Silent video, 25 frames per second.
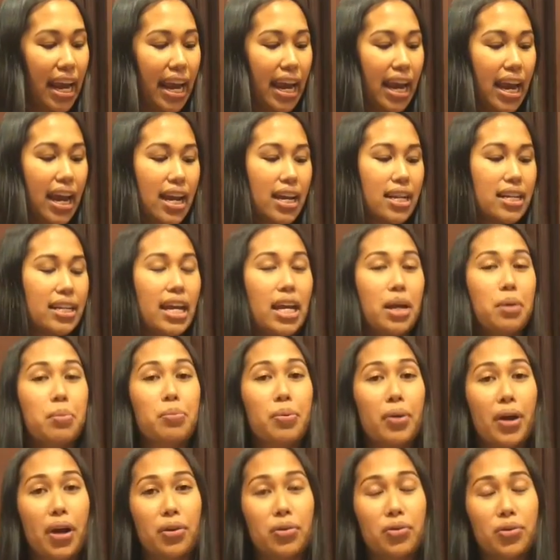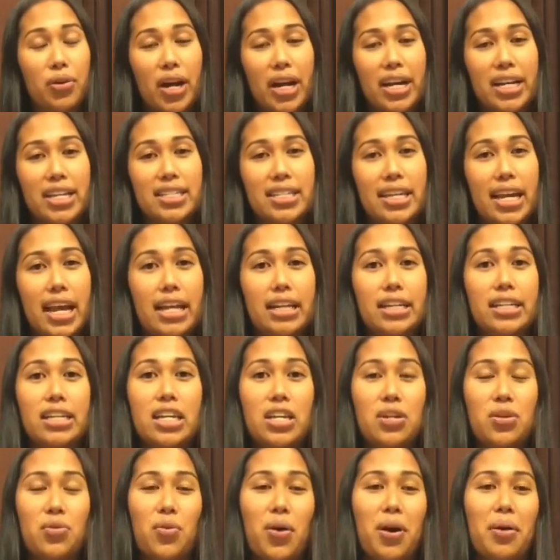and a brown rice and
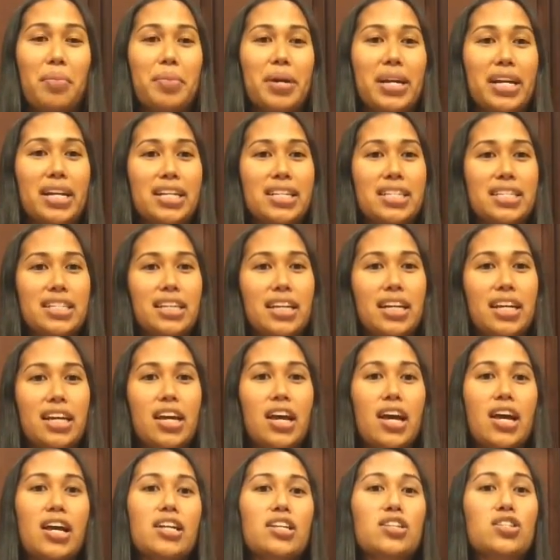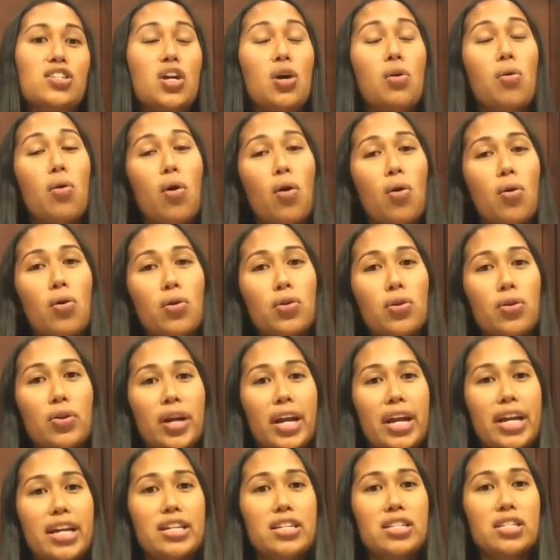quinoa mix. So whole
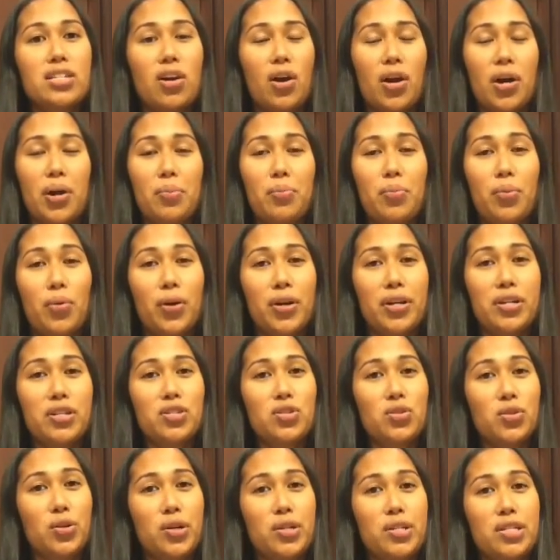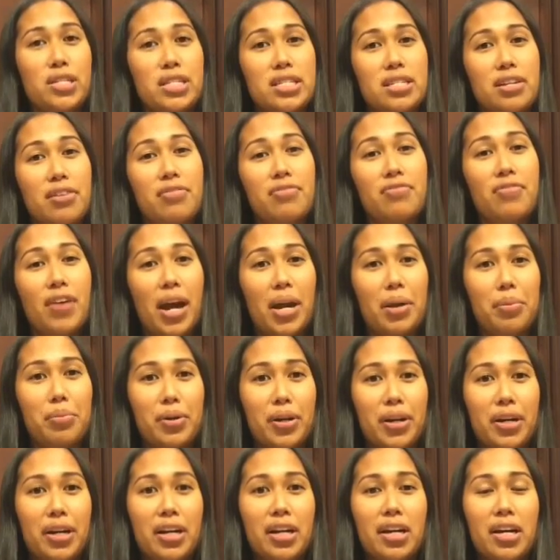grains are important sources of
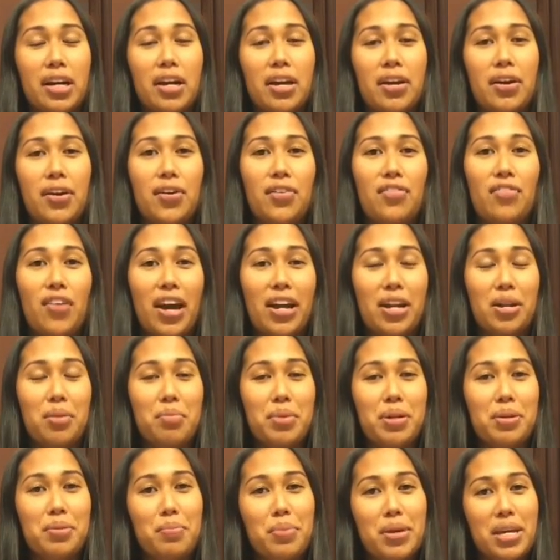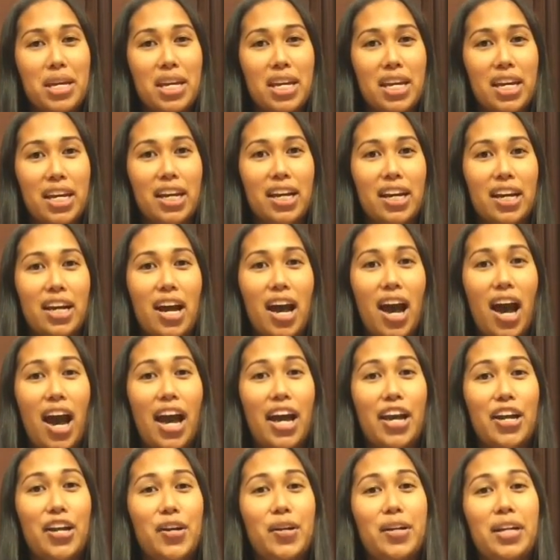fiber, vitamin B,
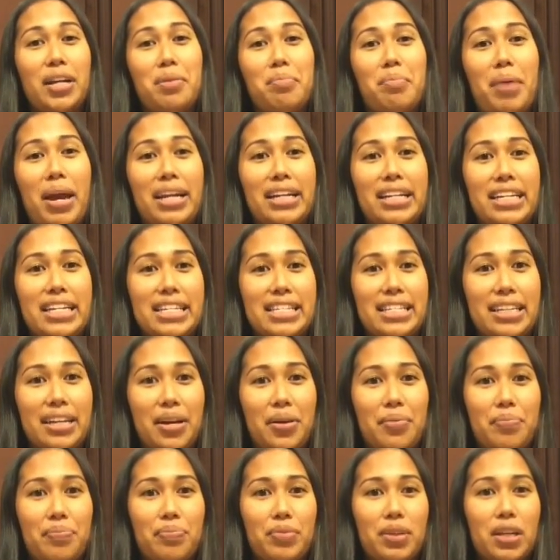iron, and magnesium,